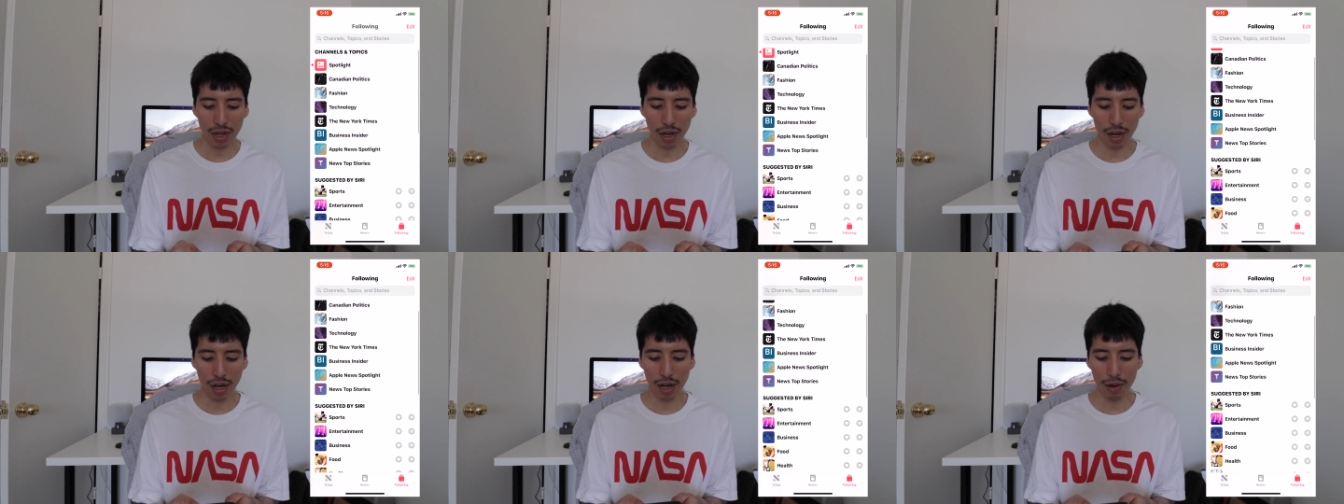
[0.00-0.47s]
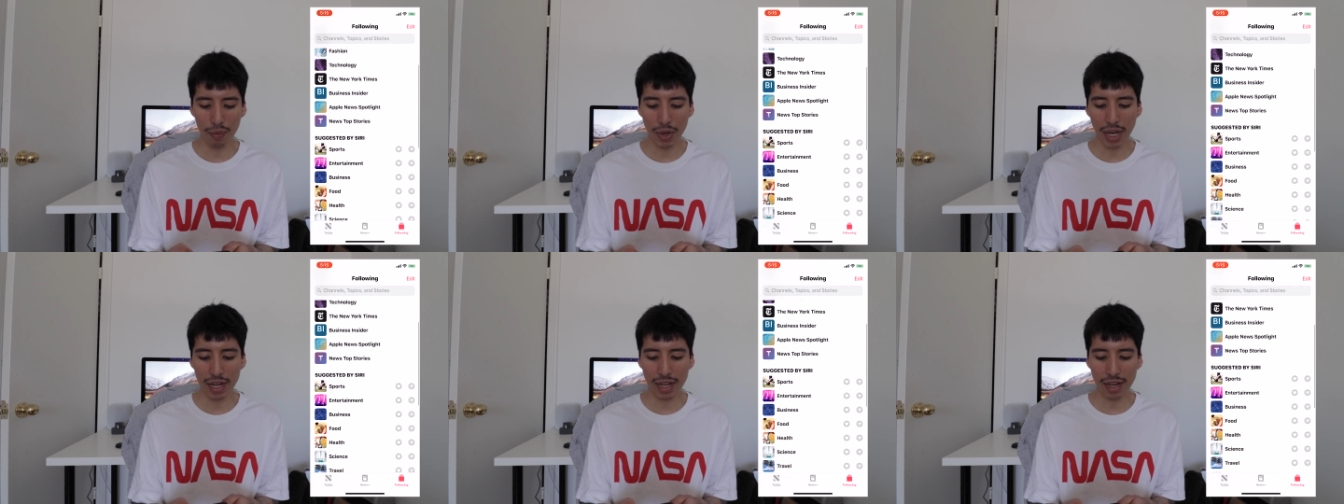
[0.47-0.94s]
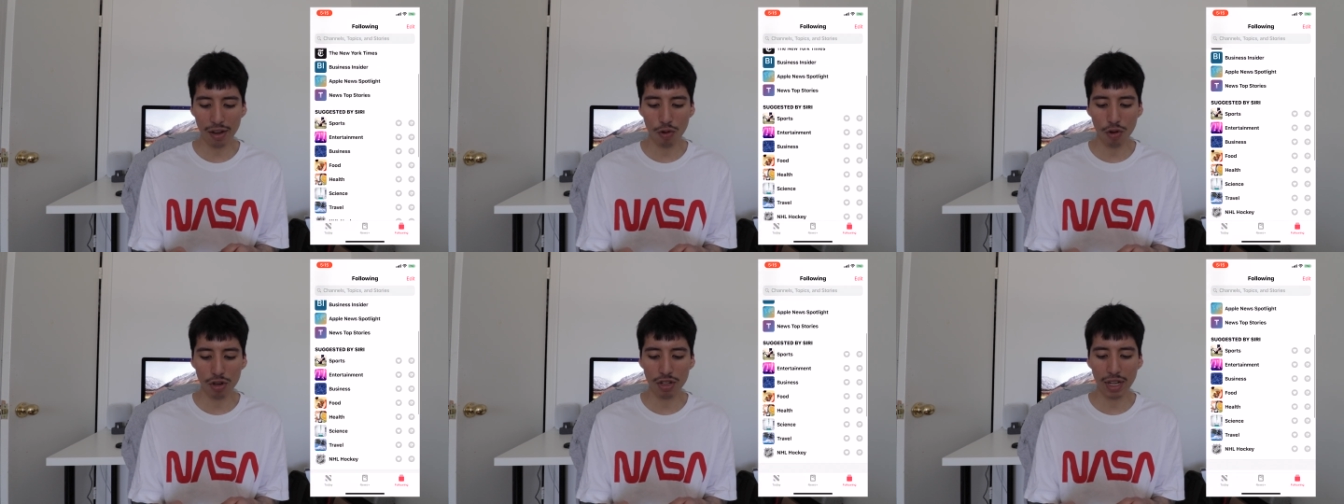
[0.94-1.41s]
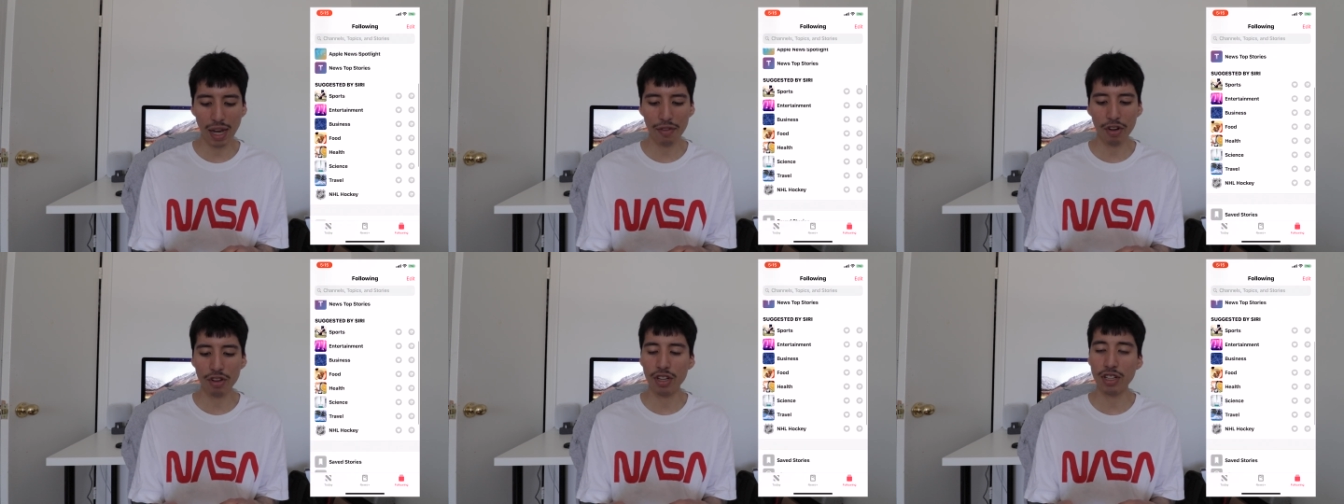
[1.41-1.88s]
Um, and then, of course, you
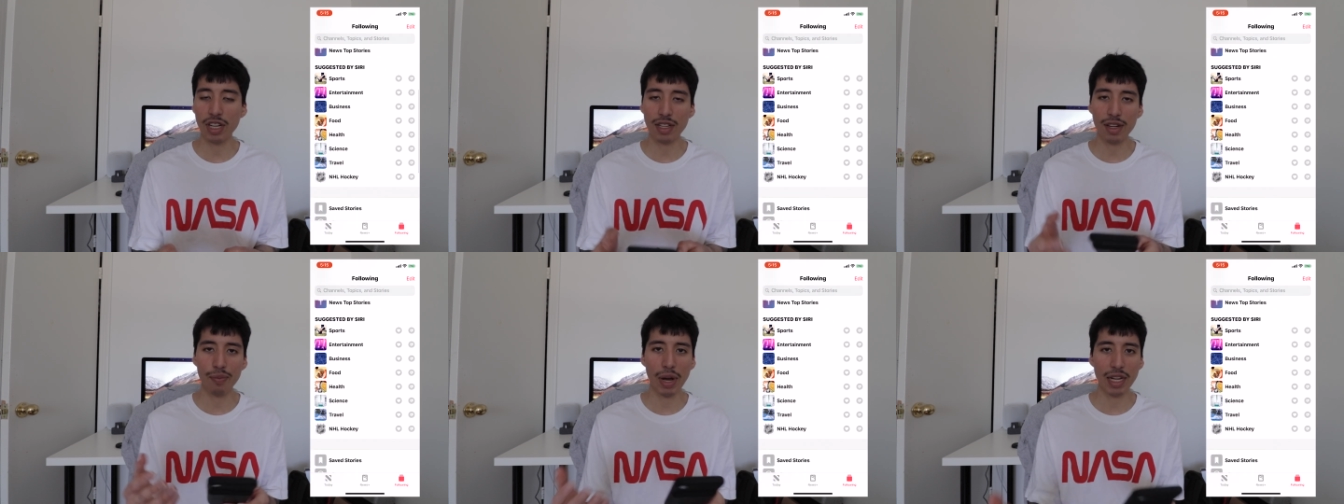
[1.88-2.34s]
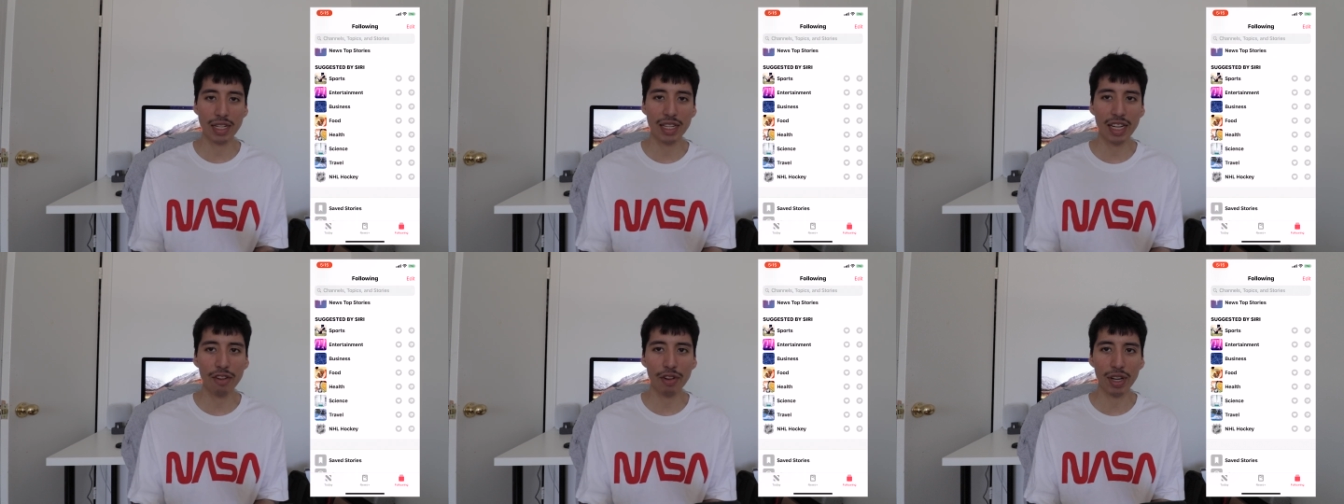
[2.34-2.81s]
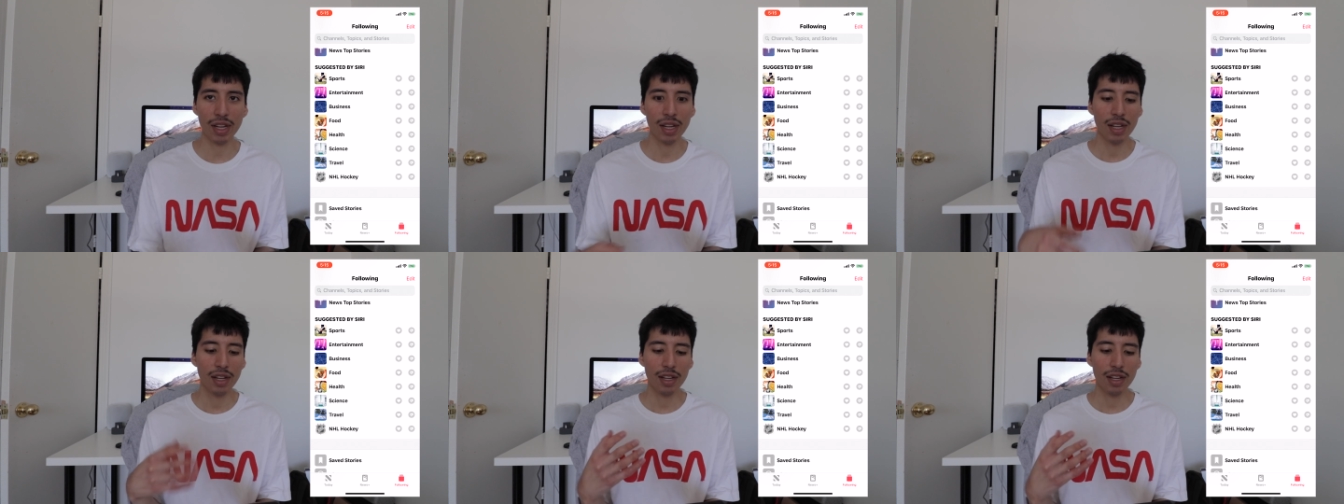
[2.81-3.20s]
have your suggested by Siri.